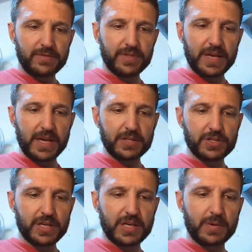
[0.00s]

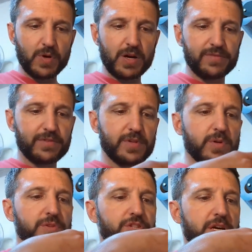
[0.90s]
flange that came off of the
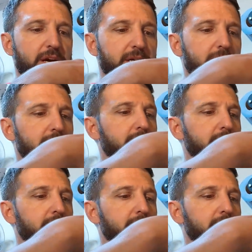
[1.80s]
old shock.